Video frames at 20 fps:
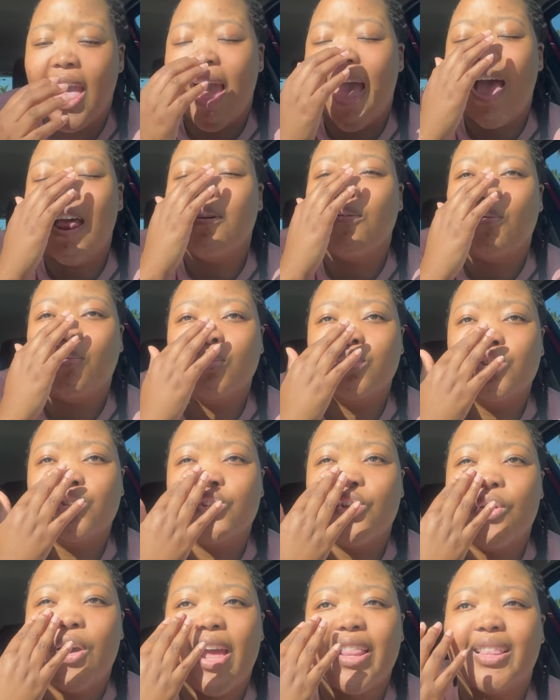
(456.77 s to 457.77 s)
And
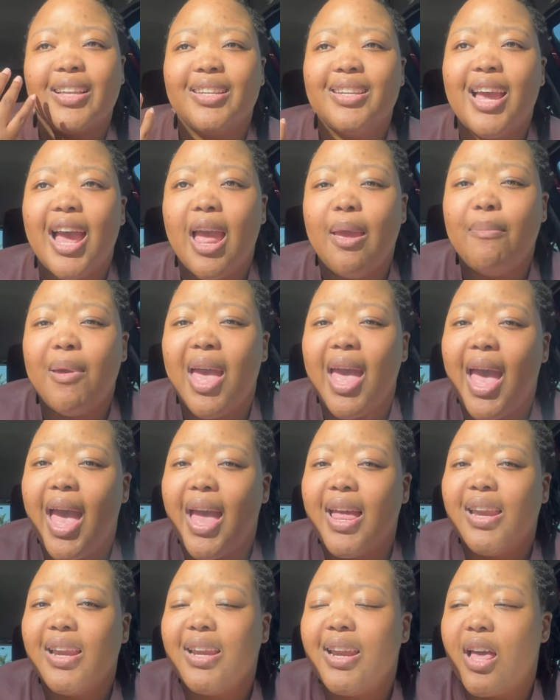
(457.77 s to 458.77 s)
also, at the time, I
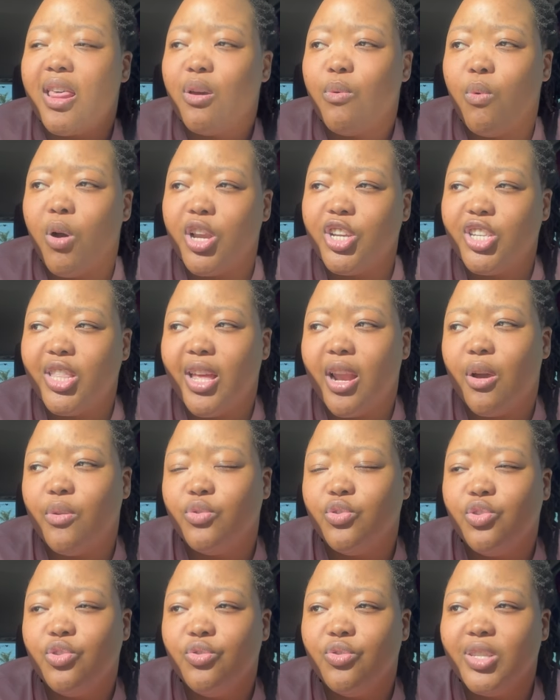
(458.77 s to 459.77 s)
had another watch that I
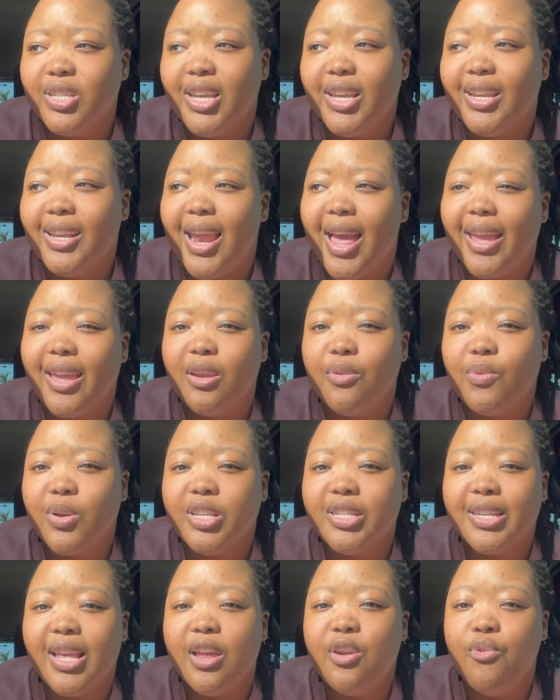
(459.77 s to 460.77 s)
was using. Like, it
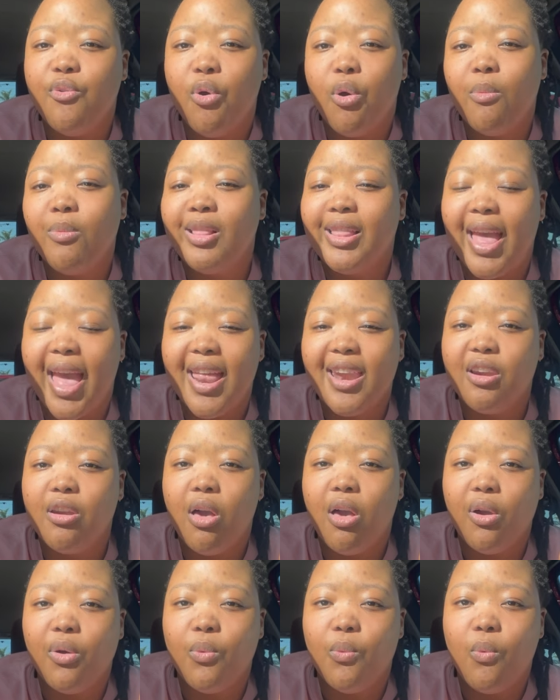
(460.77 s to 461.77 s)
was a normal
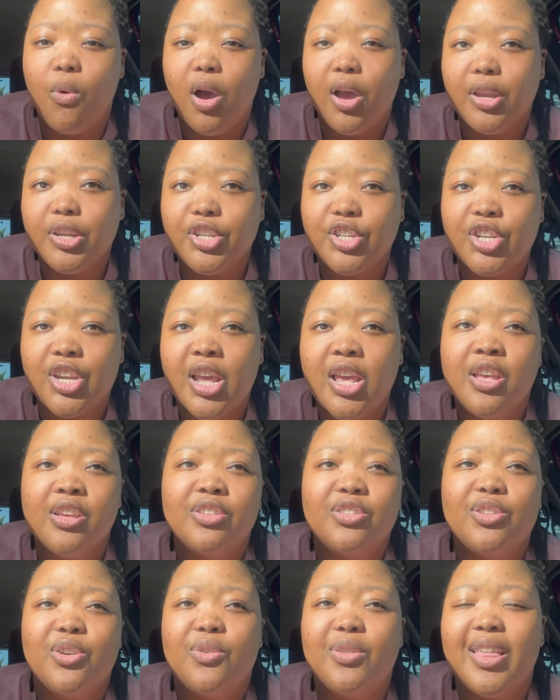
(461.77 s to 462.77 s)
analog watch.
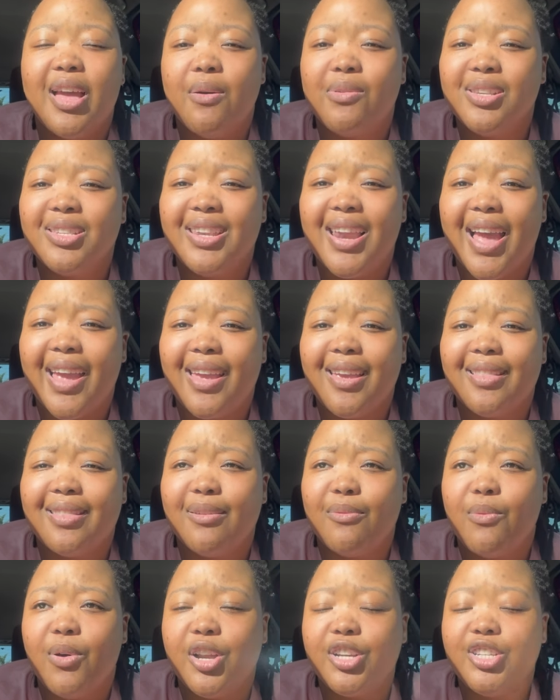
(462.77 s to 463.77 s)
So that was, like, the
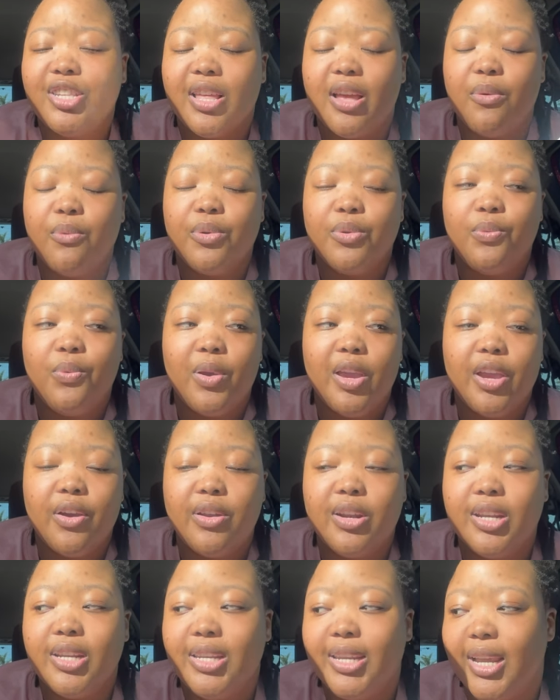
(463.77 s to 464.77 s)
watch that I would wear
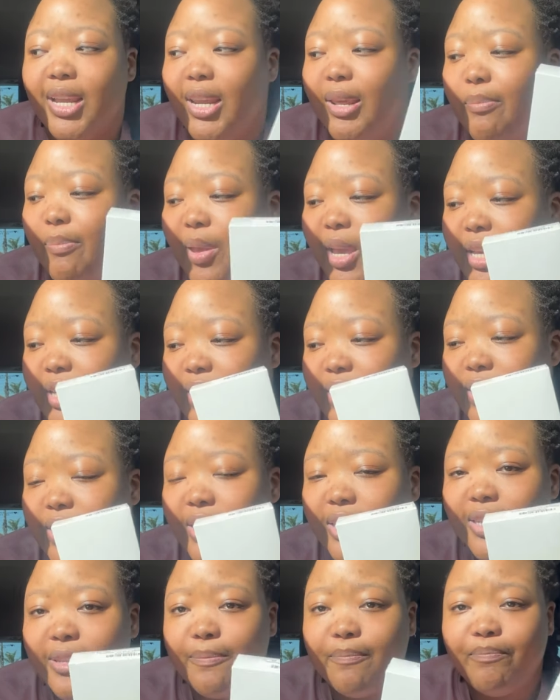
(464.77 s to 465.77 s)
on a daily
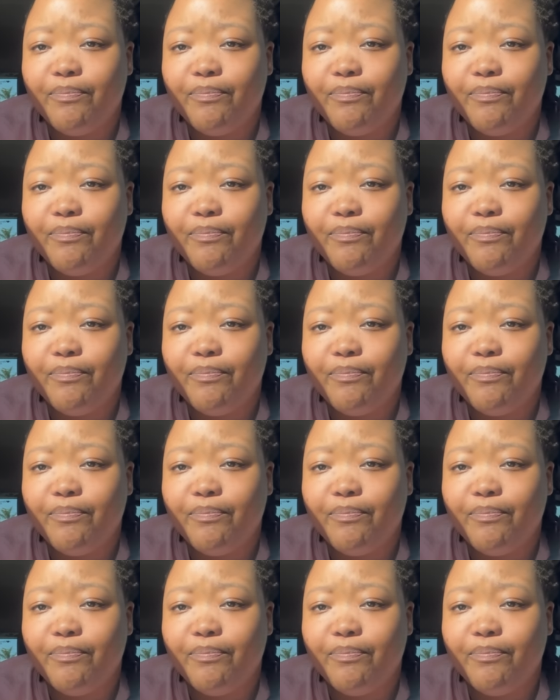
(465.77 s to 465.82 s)
basis.